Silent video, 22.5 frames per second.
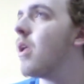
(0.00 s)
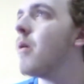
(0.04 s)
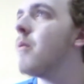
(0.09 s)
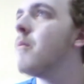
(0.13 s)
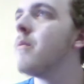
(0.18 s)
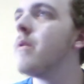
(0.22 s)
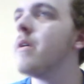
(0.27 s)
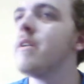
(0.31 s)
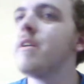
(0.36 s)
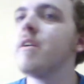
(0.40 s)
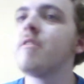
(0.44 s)

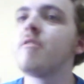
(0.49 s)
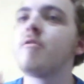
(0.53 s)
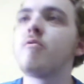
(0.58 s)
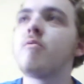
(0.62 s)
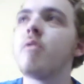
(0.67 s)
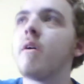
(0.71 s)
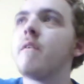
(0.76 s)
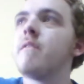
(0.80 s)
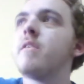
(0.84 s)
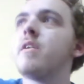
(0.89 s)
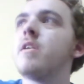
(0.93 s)
We're just
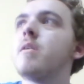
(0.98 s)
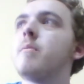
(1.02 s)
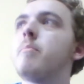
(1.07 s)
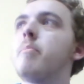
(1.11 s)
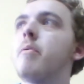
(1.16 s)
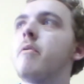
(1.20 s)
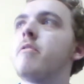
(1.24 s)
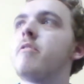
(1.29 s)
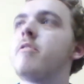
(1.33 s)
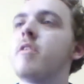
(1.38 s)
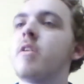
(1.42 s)
driving in the
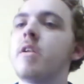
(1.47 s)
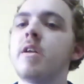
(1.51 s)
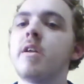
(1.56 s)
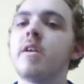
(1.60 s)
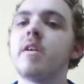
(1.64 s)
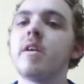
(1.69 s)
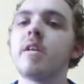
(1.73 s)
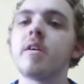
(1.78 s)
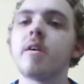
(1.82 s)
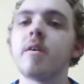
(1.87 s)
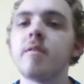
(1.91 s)
bush and he
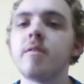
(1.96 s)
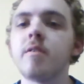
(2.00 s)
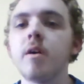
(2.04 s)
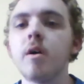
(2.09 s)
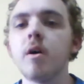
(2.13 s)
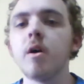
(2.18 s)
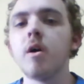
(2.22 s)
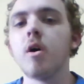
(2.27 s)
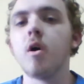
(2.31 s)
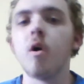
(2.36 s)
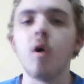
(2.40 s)
just goes,
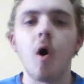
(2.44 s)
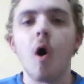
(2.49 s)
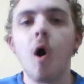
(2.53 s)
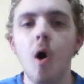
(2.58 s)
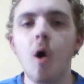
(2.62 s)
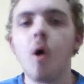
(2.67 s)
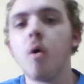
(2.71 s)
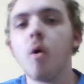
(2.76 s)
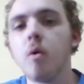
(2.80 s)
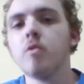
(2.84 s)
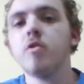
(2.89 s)

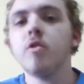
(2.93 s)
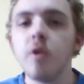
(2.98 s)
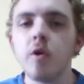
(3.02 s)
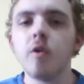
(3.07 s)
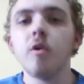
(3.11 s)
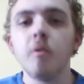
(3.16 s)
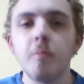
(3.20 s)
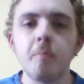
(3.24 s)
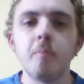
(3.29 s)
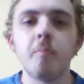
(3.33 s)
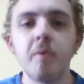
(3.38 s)
Oh,
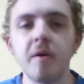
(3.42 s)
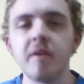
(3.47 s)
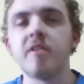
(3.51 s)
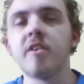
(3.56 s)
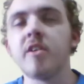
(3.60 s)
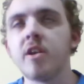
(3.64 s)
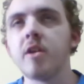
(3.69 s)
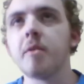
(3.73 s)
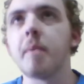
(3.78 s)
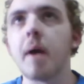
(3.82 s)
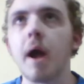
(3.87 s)
you
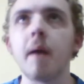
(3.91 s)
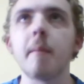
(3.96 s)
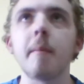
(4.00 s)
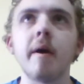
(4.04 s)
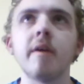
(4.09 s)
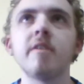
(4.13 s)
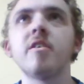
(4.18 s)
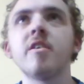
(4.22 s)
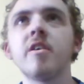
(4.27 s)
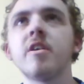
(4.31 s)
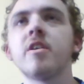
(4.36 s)
Princessy Bang
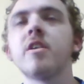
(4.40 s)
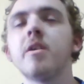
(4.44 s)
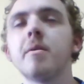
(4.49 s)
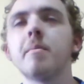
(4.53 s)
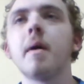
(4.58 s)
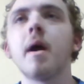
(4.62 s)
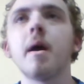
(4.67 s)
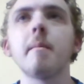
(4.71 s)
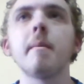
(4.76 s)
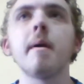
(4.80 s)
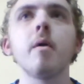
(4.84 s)
Bang, Princessy
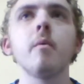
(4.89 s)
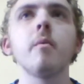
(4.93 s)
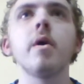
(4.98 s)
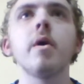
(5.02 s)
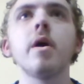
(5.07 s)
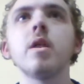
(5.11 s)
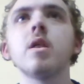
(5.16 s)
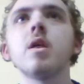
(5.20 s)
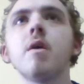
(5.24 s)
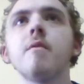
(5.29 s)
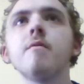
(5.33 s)
Bang Bang, we
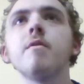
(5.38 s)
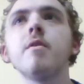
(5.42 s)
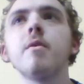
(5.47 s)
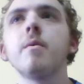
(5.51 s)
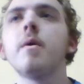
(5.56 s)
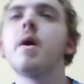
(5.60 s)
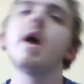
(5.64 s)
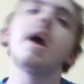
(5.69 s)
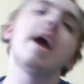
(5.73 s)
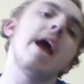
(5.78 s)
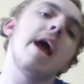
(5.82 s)
love you,
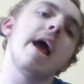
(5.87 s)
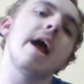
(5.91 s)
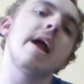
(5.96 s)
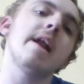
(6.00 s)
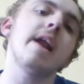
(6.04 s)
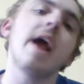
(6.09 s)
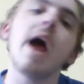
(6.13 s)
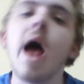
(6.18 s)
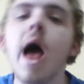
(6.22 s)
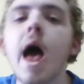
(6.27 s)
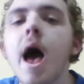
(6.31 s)

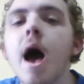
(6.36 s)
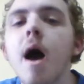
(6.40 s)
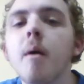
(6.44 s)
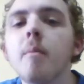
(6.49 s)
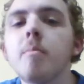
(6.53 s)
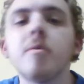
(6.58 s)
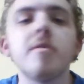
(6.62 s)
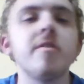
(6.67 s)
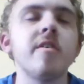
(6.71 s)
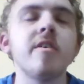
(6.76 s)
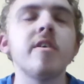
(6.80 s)
and I'll
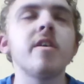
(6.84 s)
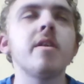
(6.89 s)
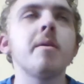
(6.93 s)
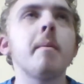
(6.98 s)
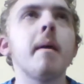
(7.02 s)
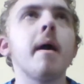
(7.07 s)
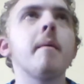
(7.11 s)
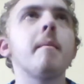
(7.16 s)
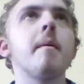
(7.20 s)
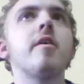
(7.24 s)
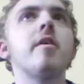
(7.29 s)
Princessy
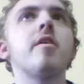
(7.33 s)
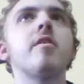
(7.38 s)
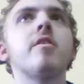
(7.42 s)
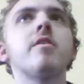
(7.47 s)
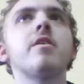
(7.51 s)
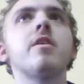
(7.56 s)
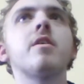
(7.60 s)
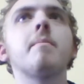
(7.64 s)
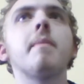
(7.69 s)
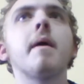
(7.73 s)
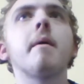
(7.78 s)
Bang Bang,
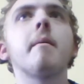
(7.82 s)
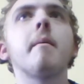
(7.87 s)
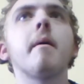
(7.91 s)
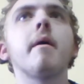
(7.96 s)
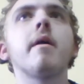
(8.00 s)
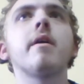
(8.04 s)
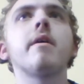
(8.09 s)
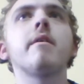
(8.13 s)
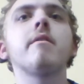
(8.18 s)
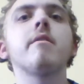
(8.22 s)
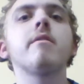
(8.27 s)
Princessy Bang Bang,
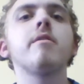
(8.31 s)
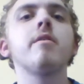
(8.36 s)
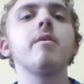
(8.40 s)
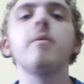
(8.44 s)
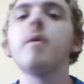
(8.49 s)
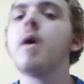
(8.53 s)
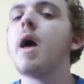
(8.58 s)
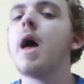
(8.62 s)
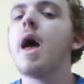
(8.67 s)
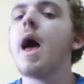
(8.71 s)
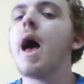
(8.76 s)
those two.
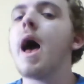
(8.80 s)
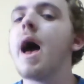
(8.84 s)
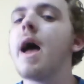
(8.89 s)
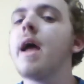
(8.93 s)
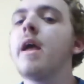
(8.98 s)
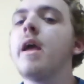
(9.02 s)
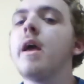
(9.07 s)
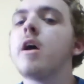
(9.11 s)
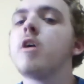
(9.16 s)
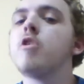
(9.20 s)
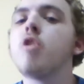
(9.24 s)

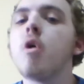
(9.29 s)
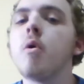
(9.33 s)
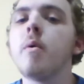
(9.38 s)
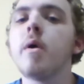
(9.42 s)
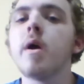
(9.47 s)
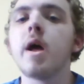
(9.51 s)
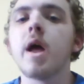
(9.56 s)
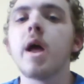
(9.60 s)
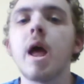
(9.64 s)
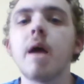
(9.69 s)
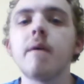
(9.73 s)
Hi, low,
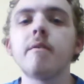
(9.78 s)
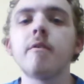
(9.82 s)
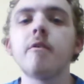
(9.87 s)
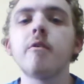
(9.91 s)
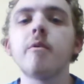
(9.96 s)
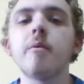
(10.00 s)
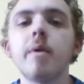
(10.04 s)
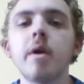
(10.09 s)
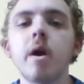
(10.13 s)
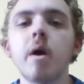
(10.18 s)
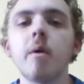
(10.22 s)

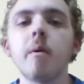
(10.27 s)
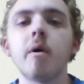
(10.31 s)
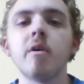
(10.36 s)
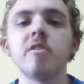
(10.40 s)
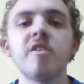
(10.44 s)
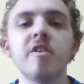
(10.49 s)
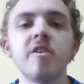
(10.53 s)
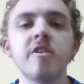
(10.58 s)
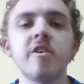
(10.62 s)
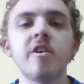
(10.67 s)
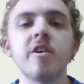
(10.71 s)
here we go on,
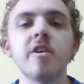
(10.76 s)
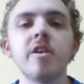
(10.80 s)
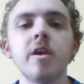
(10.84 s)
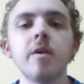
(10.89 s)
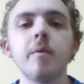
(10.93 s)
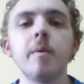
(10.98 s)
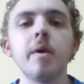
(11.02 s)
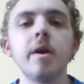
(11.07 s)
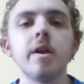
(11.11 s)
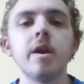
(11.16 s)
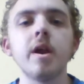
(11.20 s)

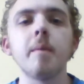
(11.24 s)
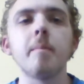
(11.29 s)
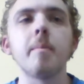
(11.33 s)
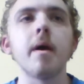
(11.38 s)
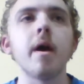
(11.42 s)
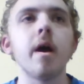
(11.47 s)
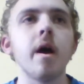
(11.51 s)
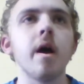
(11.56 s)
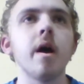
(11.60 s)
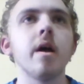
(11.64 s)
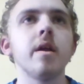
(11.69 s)
Princessy we
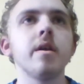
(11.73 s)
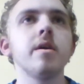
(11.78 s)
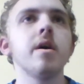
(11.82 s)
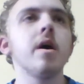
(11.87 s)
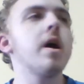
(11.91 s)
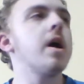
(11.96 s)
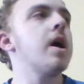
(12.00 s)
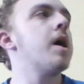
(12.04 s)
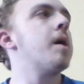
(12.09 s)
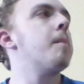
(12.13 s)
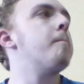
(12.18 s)
depend.
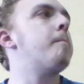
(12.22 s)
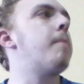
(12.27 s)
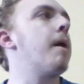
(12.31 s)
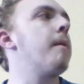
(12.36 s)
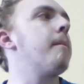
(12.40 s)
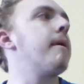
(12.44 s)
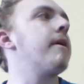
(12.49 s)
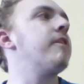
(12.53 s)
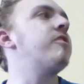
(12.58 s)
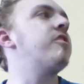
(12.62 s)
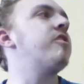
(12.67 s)
Bang
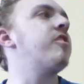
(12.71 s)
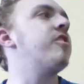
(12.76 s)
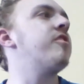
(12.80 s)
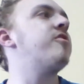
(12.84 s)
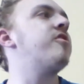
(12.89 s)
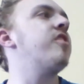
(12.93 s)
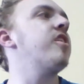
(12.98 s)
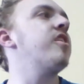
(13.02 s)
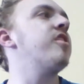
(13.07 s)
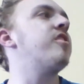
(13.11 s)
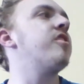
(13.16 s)
bang,
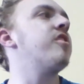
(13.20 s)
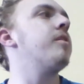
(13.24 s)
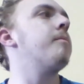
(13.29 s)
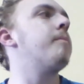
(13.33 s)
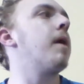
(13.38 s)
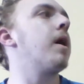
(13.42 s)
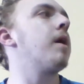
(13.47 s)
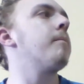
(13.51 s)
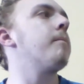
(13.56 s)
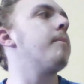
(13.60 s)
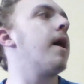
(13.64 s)
chitty chitty
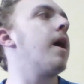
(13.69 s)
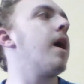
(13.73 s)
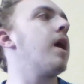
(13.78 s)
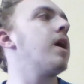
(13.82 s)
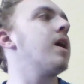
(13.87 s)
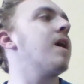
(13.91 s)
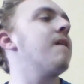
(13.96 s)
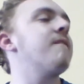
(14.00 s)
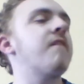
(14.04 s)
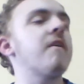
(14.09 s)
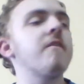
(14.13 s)
bang
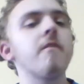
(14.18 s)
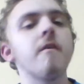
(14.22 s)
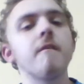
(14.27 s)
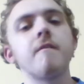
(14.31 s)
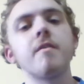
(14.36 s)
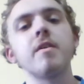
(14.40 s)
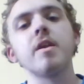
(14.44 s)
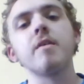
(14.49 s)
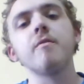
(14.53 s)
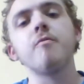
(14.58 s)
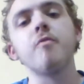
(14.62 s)
bang, I'll find for a
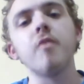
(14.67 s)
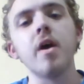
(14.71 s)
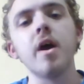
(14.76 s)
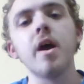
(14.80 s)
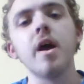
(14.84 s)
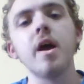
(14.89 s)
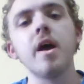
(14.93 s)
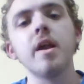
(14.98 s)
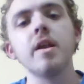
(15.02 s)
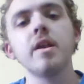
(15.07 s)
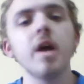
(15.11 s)
friendly
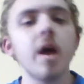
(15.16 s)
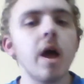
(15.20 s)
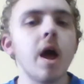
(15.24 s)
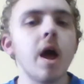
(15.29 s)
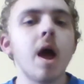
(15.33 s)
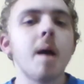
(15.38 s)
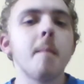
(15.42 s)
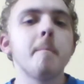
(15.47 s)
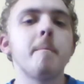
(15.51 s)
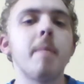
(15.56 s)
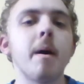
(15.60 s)
friend.
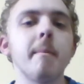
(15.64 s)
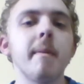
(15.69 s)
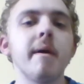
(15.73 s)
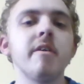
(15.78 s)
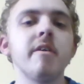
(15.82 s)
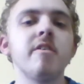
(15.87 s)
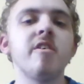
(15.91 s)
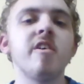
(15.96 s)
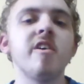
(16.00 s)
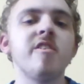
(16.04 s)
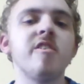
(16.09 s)
Bang bang,
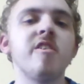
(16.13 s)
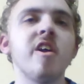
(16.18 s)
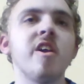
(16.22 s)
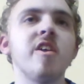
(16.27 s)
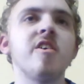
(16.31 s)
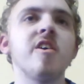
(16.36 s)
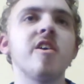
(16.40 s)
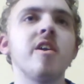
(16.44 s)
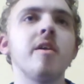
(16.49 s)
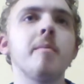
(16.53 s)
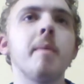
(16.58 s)
chitty
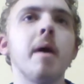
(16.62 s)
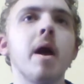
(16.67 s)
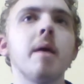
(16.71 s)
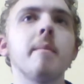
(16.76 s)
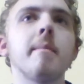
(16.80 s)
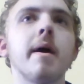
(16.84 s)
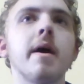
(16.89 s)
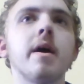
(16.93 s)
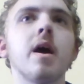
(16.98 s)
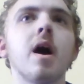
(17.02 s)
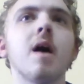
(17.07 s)
chitty bang
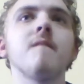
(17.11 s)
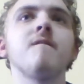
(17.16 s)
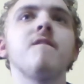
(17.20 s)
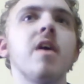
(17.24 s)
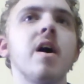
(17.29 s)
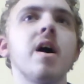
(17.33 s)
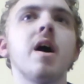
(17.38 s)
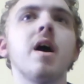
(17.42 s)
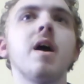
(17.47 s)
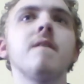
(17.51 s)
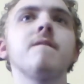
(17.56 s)
bang, I'll
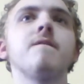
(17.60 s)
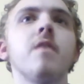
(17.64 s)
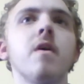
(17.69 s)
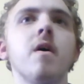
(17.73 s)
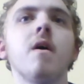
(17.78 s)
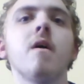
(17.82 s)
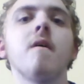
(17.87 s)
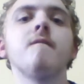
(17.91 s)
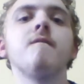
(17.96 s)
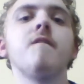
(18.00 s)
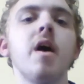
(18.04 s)
find
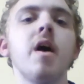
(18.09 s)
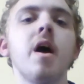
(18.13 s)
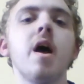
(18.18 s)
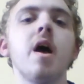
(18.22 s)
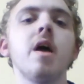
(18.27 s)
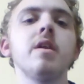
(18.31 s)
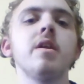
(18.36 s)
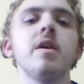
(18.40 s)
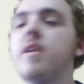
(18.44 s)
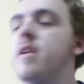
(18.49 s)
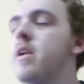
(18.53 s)
for a
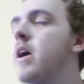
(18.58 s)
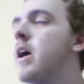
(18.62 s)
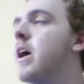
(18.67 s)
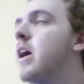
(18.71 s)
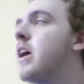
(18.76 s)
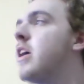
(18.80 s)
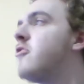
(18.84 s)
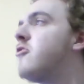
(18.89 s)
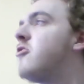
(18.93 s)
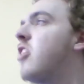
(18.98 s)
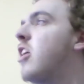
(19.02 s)
friend.
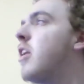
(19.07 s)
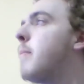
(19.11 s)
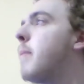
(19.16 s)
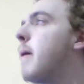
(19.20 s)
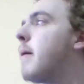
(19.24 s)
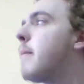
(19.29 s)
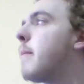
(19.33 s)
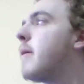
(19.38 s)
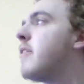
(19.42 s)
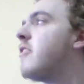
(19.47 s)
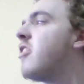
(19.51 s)
Chitty
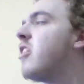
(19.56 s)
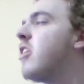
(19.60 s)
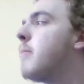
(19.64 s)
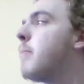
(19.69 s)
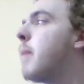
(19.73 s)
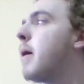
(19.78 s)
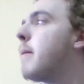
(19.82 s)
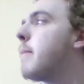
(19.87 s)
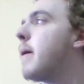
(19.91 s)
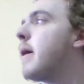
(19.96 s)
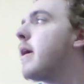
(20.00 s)
bang bang, chitty
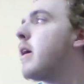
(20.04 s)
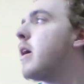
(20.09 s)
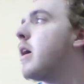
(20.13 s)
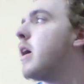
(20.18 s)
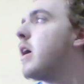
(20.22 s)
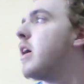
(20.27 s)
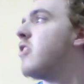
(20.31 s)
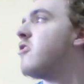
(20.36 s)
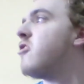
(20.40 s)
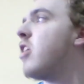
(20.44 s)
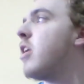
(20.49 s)
bang bang.
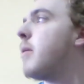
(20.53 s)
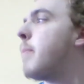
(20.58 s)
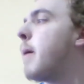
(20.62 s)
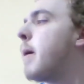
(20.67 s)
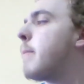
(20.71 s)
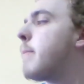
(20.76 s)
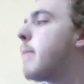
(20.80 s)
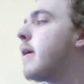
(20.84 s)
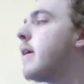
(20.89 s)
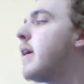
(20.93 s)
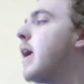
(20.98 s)
Xi
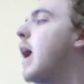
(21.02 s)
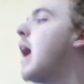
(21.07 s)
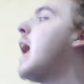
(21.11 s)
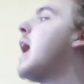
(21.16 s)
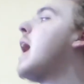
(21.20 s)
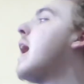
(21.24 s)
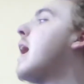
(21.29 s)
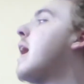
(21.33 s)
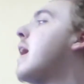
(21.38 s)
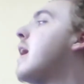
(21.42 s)
Jinping, yeah.